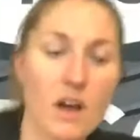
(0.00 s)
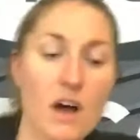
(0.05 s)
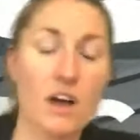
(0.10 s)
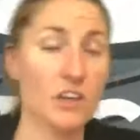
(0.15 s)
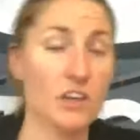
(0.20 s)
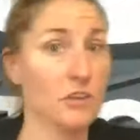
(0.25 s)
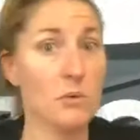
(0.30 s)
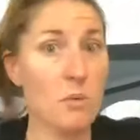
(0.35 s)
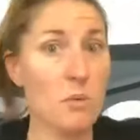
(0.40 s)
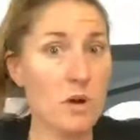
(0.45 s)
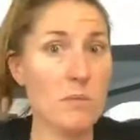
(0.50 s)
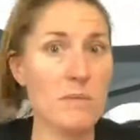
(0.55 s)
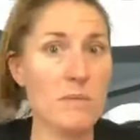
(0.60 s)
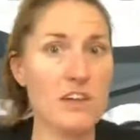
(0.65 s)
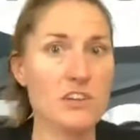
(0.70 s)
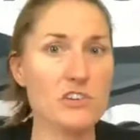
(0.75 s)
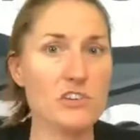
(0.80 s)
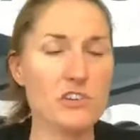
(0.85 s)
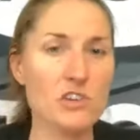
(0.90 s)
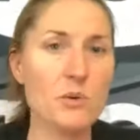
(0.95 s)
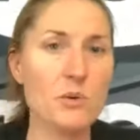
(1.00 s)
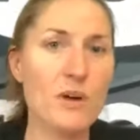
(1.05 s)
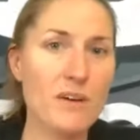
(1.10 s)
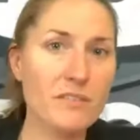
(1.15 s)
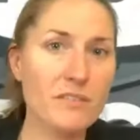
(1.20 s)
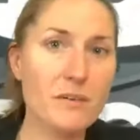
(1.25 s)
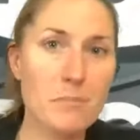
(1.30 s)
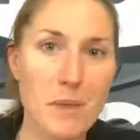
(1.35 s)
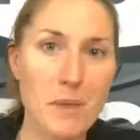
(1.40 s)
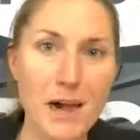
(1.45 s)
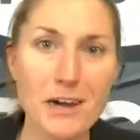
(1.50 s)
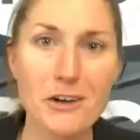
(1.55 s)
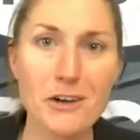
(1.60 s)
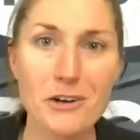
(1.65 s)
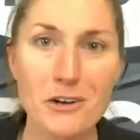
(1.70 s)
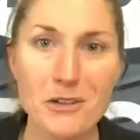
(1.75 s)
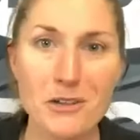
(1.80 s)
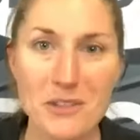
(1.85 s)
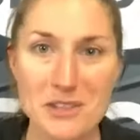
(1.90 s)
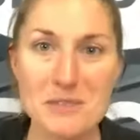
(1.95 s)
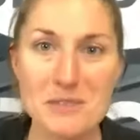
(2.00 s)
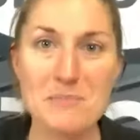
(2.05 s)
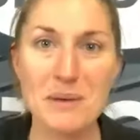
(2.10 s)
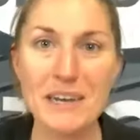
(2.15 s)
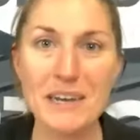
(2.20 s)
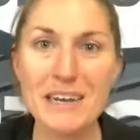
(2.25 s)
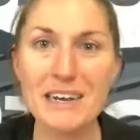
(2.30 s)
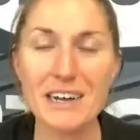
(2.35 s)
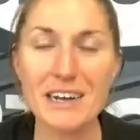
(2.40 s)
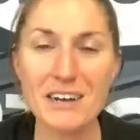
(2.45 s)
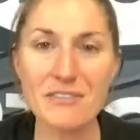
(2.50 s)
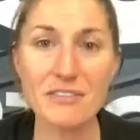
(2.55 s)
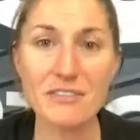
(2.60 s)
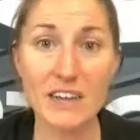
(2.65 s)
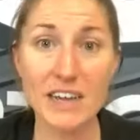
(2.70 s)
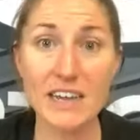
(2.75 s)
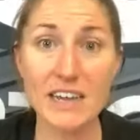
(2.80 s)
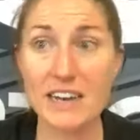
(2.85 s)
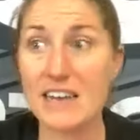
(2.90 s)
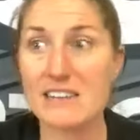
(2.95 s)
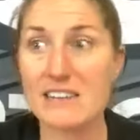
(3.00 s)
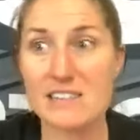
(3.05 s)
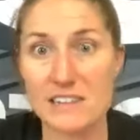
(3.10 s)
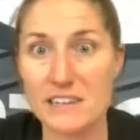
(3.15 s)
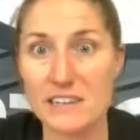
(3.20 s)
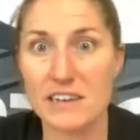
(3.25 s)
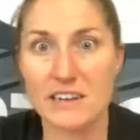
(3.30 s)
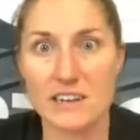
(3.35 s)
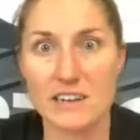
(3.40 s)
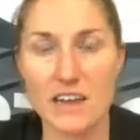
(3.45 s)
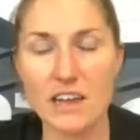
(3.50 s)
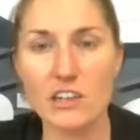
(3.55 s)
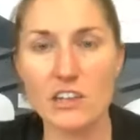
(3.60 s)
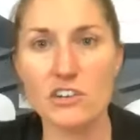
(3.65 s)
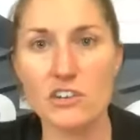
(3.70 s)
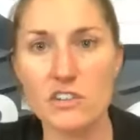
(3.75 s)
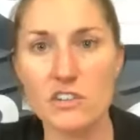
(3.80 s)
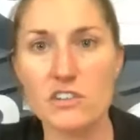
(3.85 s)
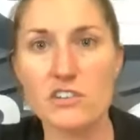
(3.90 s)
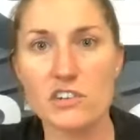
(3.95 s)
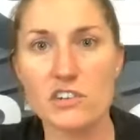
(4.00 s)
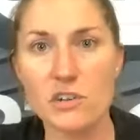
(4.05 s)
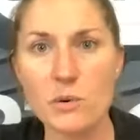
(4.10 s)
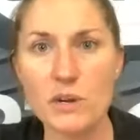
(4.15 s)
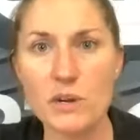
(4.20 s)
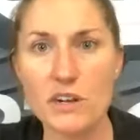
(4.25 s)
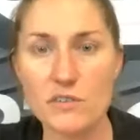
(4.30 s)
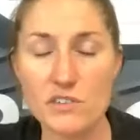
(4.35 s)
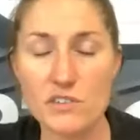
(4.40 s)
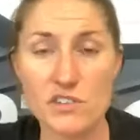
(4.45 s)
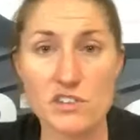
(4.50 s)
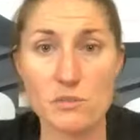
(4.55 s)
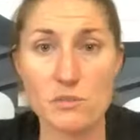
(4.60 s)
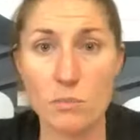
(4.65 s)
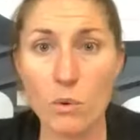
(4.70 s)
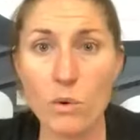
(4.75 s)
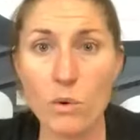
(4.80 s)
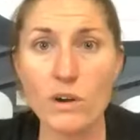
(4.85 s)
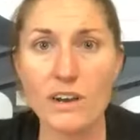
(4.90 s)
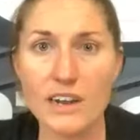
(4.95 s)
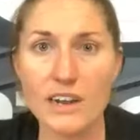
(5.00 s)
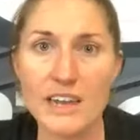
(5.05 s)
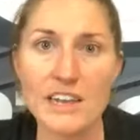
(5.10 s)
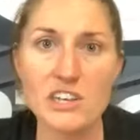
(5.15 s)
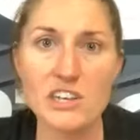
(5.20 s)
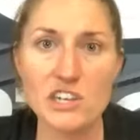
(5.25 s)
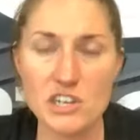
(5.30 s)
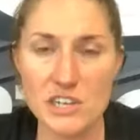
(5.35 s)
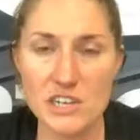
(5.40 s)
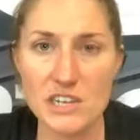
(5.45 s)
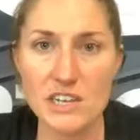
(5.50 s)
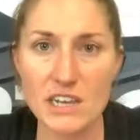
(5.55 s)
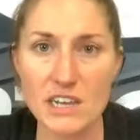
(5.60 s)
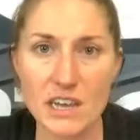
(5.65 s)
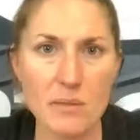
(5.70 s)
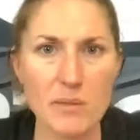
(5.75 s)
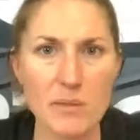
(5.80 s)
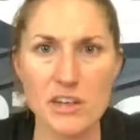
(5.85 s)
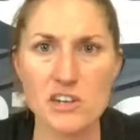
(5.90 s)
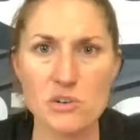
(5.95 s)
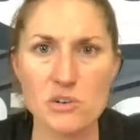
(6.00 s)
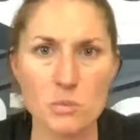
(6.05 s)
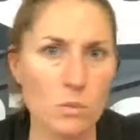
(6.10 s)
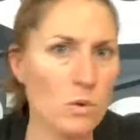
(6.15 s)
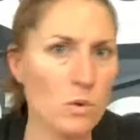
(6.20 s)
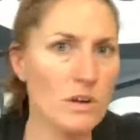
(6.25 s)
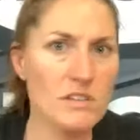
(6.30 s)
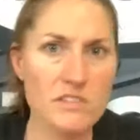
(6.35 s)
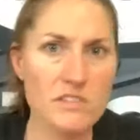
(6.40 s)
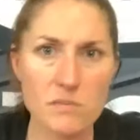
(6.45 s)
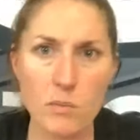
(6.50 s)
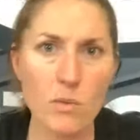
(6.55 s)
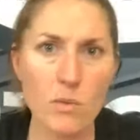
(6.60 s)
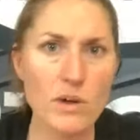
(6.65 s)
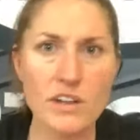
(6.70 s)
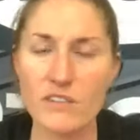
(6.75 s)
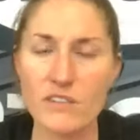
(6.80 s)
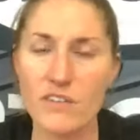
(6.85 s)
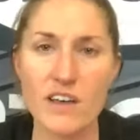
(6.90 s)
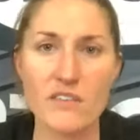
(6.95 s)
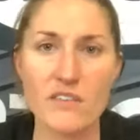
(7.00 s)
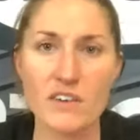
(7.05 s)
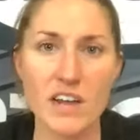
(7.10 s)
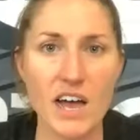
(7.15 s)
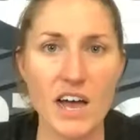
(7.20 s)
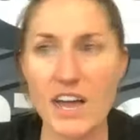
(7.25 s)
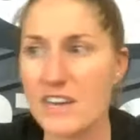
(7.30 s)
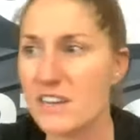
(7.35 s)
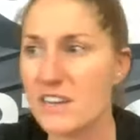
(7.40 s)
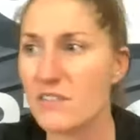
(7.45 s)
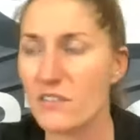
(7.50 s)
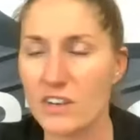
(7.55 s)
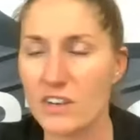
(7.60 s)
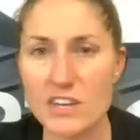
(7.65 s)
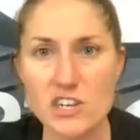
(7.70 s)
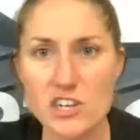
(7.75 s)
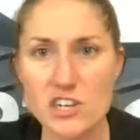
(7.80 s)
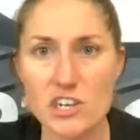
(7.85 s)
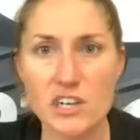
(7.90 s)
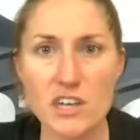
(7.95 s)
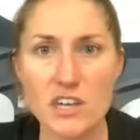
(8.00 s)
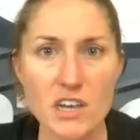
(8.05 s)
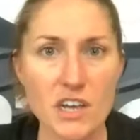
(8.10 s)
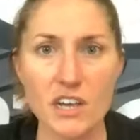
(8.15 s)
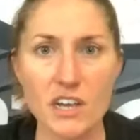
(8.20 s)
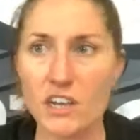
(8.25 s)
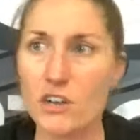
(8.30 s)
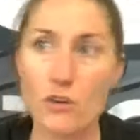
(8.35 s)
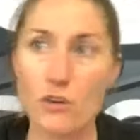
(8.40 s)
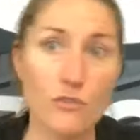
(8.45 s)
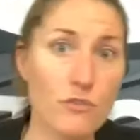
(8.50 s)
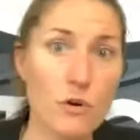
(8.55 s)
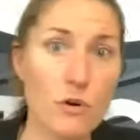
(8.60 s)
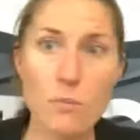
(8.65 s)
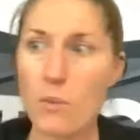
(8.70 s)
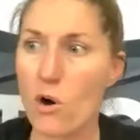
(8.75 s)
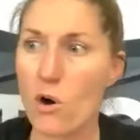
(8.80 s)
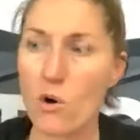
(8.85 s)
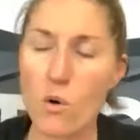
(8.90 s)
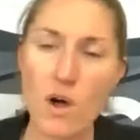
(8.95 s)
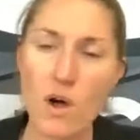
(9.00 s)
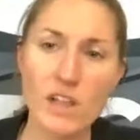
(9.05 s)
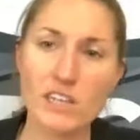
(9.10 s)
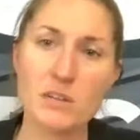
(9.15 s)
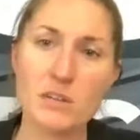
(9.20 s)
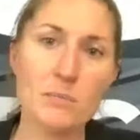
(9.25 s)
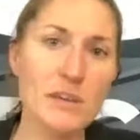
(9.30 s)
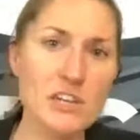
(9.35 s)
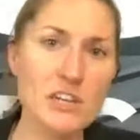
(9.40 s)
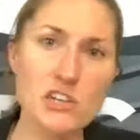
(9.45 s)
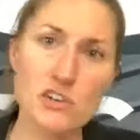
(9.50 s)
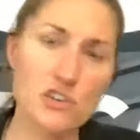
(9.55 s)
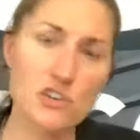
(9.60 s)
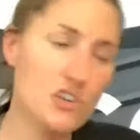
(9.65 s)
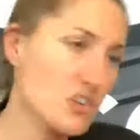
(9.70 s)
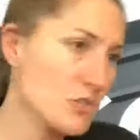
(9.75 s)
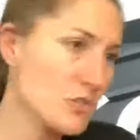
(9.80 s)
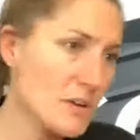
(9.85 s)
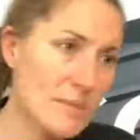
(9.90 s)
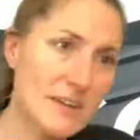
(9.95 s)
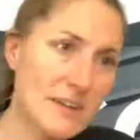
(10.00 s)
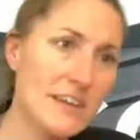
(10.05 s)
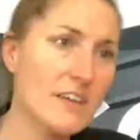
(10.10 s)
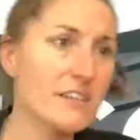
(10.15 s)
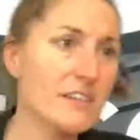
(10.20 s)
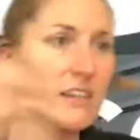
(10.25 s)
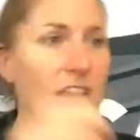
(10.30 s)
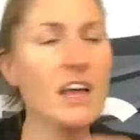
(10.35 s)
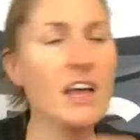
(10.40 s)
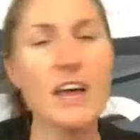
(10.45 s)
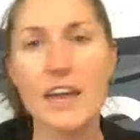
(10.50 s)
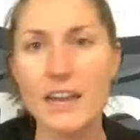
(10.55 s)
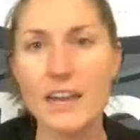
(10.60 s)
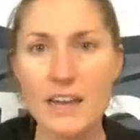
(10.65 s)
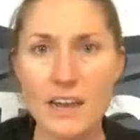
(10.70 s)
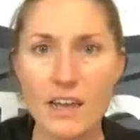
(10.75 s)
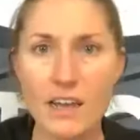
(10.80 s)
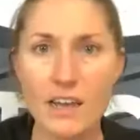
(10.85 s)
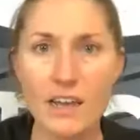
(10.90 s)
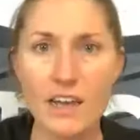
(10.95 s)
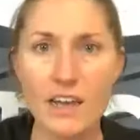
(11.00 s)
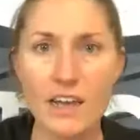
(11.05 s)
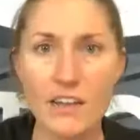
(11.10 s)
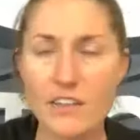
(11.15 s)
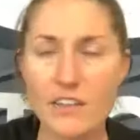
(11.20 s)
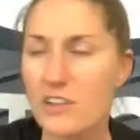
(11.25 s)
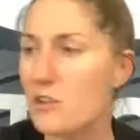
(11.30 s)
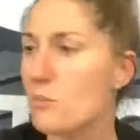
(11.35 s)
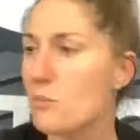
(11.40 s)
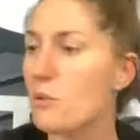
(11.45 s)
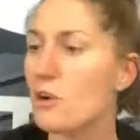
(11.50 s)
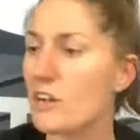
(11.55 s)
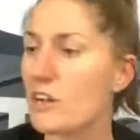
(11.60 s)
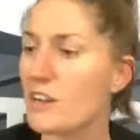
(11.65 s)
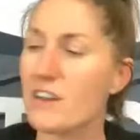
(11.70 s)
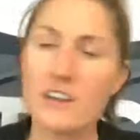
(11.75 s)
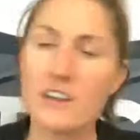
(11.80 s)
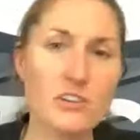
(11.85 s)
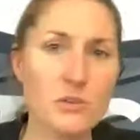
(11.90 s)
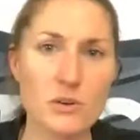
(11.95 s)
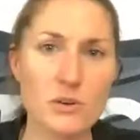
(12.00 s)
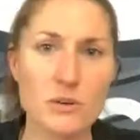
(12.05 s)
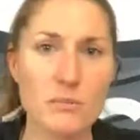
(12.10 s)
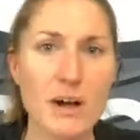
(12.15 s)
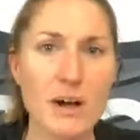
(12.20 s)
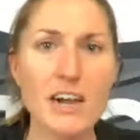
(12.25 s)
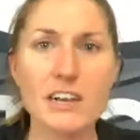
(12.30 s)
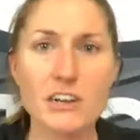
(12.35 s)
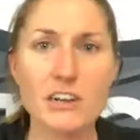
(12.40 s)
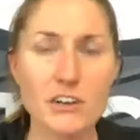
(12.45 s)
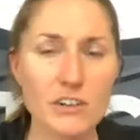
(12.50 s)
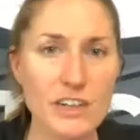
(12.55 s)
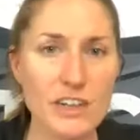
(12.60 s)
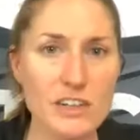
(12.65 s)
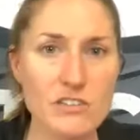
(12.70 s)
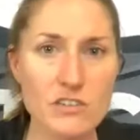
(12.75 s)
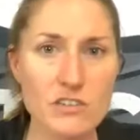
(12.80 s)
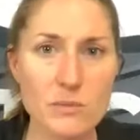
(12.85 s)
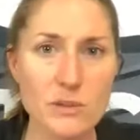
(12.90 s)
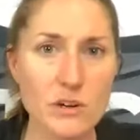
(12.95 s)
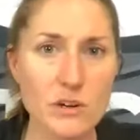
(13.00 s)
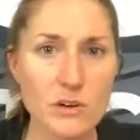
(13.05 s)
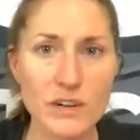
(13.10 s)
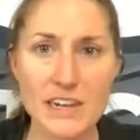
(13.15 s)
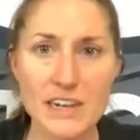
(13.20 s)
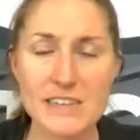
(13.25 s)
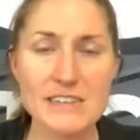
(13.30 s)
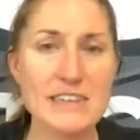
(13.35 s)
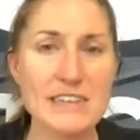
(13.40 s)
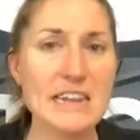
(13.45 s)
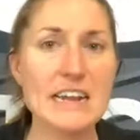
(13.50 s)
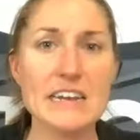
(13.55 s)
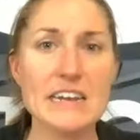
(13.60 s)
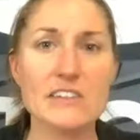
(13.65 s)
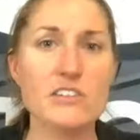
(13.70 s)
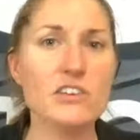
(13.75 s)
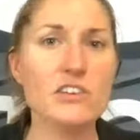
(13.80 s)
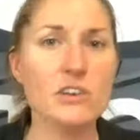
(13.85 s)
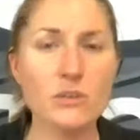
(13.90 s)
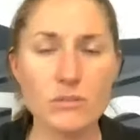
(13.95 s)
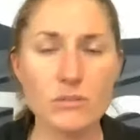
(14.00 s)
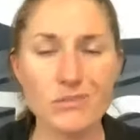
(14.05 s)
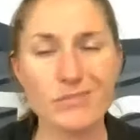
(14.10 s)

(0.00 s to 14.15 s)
you want to make sure you have a monitor that's big enough and has the technology that's new enough to support an HD image. What is the point of having a high definition, you know, football quality picture streaming down the line, and then you hook it into a monitor that's from, you know, 1982, all